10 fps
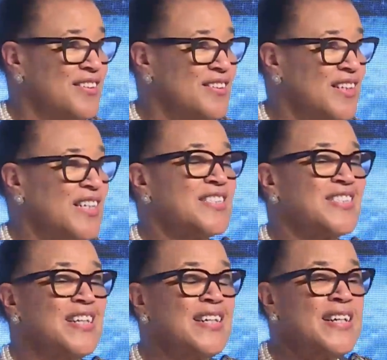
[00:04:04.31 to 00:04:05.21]

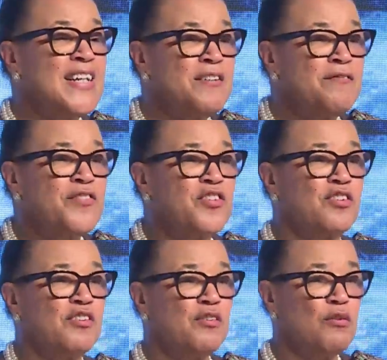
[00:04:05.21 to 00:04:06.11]
It's a lived
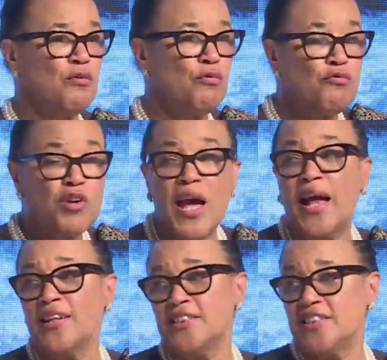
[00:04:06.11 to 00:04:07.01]

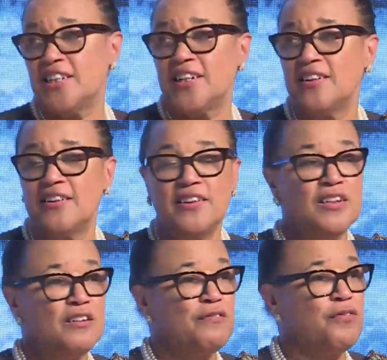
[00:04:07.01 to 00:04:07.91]
reality
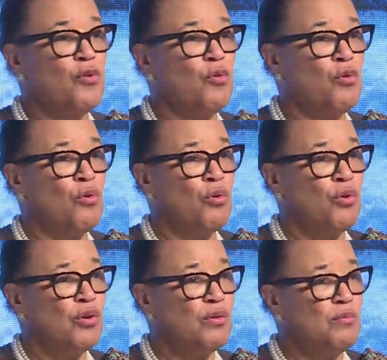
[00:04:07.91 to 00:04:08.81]
for
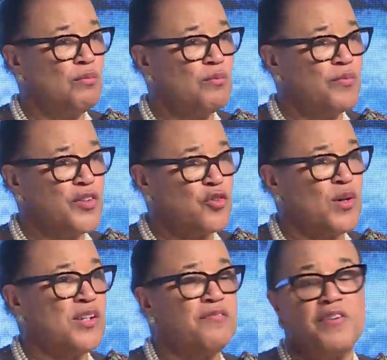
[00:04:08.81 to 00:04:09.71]
the
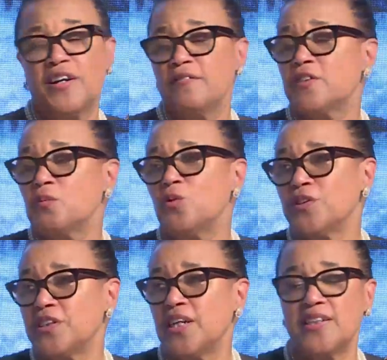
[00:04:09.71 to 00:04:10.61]
25 small
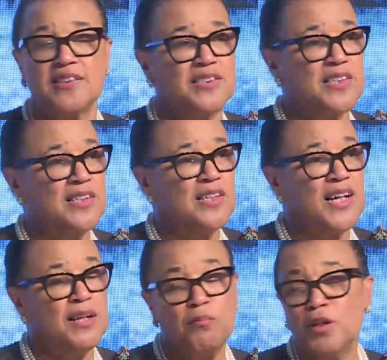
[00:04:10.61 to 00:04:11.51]
states
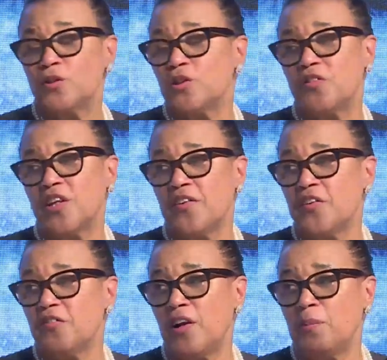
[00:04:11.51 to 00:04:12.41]
and most of the other
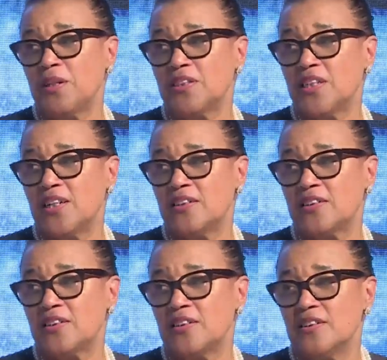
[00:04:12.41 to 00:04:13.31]
developing
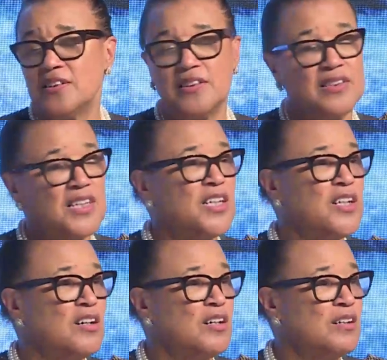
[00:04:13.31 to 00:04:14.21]
states in
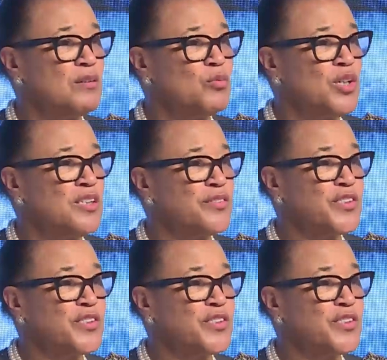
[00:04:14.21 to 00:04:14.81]
our world.